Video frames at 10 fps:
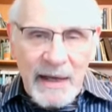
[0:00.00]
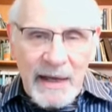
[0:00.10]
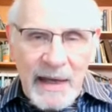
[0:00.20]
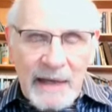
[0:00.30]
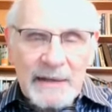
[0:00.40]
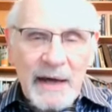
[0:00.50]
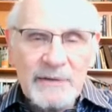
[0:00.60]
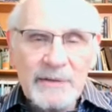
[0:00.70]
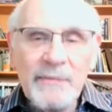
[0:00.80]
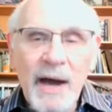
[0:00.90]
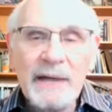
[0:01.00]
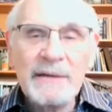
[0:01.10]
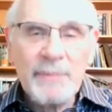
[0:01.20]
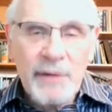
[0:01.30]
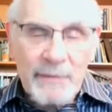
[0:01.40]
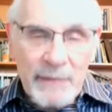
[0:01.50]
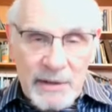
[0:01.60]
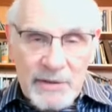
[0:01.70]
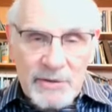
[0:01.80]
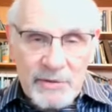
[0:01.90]
and undermine the prime
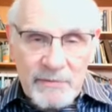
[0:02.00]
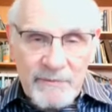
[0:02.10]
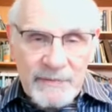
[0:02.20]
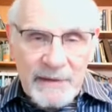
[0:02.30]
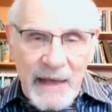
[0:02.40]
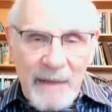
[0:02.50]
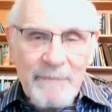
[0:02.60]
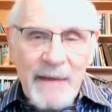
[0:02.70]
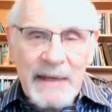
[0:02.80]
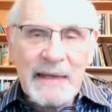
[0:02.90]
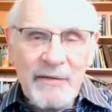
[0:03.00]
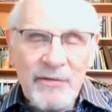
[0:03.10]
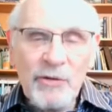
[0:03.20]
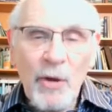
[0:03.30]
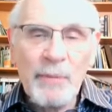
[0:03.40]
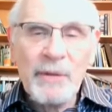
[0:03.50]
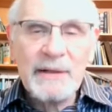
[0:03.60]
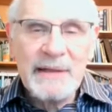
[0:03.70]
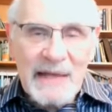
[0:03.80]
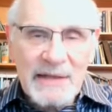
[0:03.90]
minister and make Ethiopia
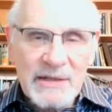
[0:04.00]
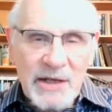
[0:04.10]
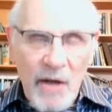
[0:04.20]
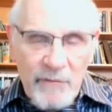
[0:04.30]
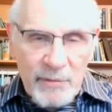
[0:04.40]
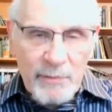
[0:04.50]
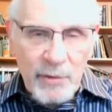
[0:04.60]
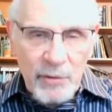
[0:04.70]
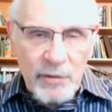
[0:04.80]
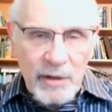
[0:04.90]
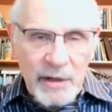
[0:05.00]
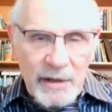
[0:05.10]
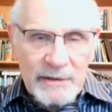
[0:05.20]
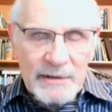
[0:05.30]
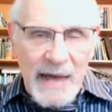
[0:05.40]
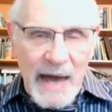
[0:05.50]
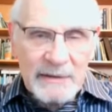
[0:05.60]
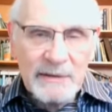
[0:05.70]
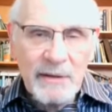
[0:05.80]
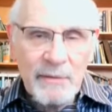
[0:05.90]
less governable,
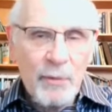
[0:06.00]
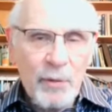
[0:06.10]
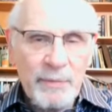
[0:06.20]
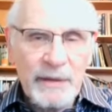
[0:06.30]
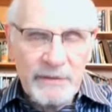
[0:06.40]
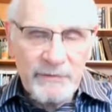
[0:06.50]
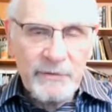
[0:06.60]
not more peaceful.